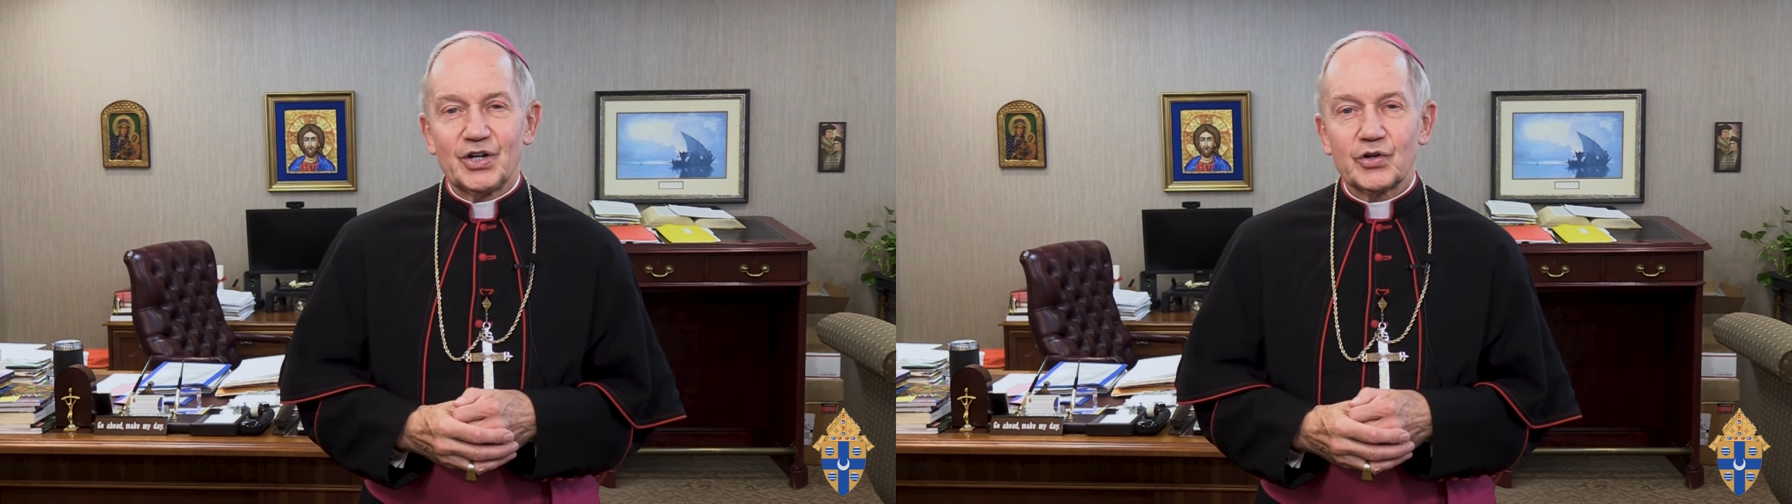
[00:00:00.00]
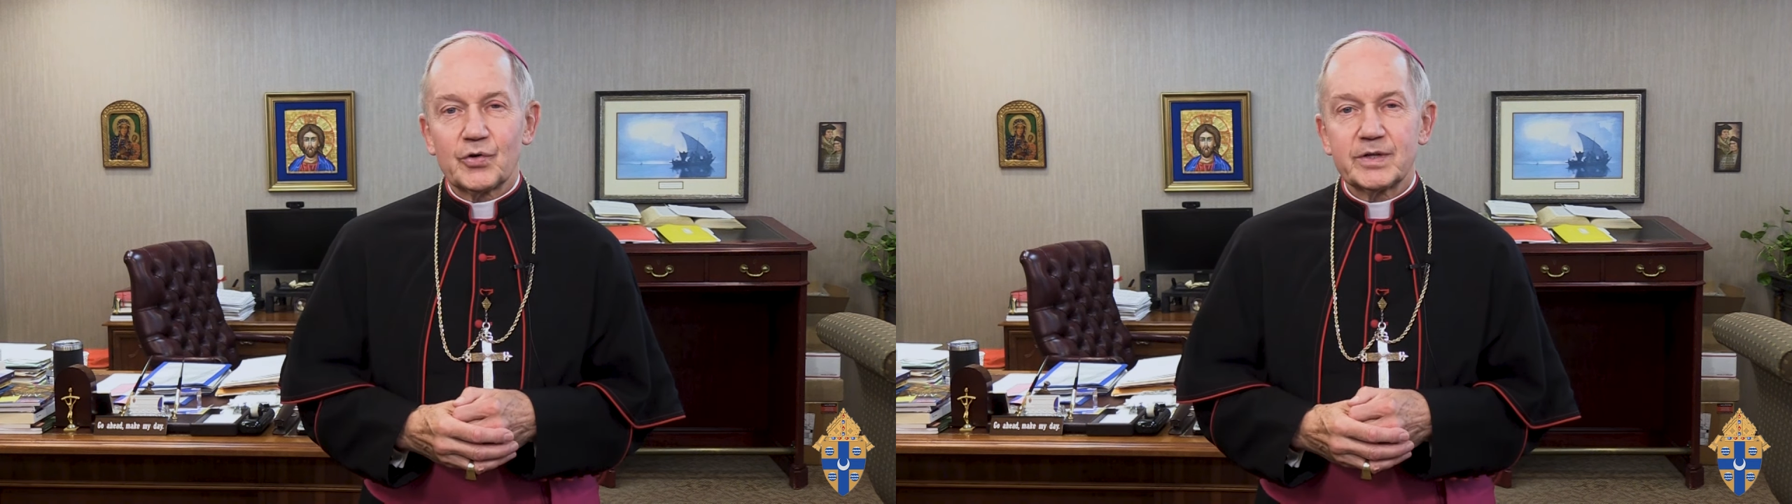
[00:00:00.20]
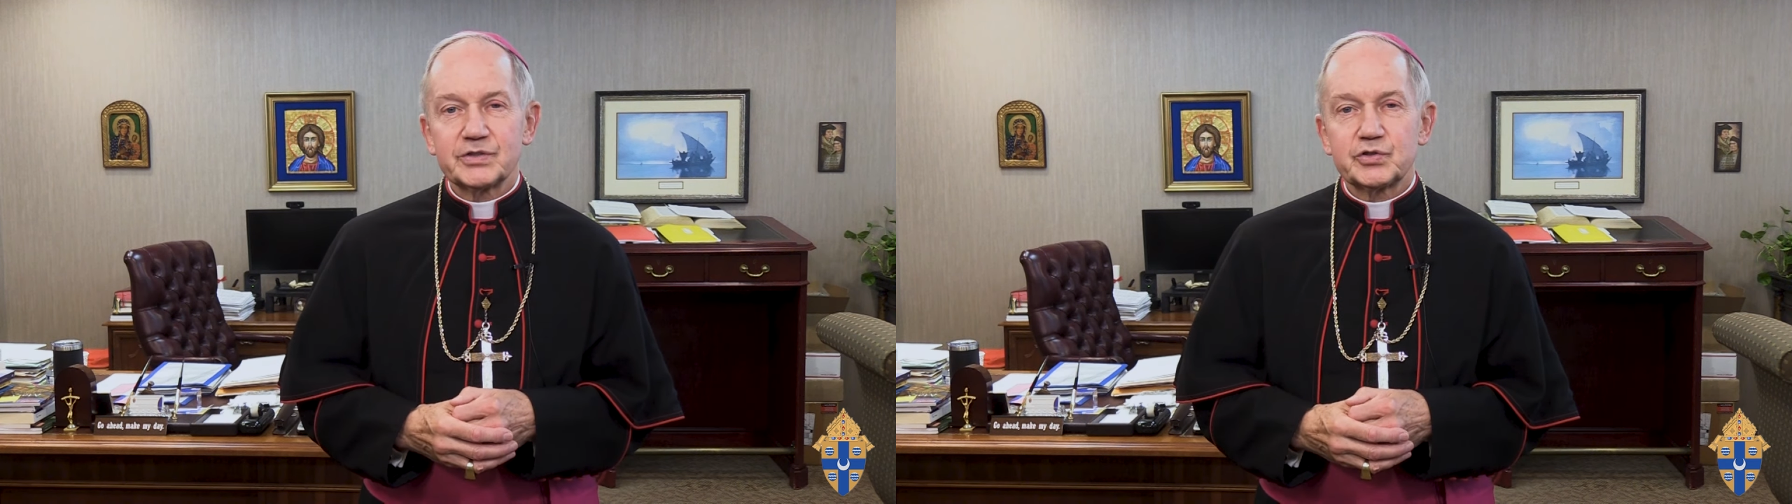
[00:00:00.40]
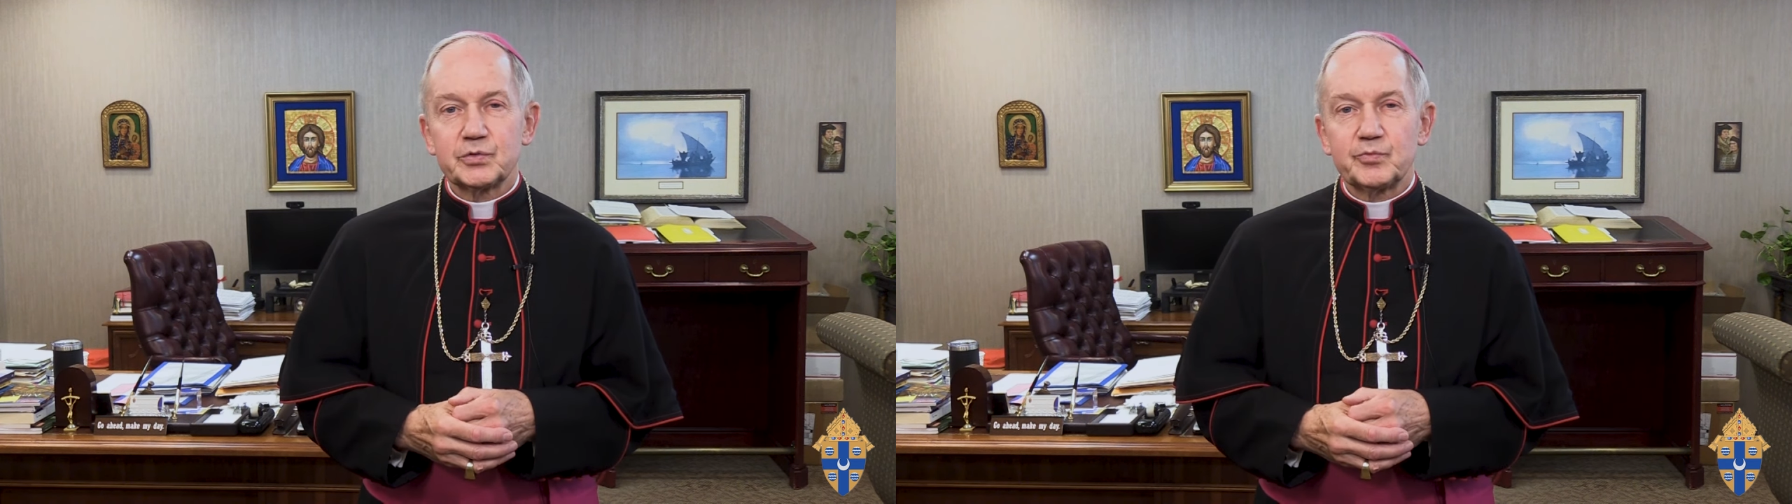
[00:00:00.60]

According to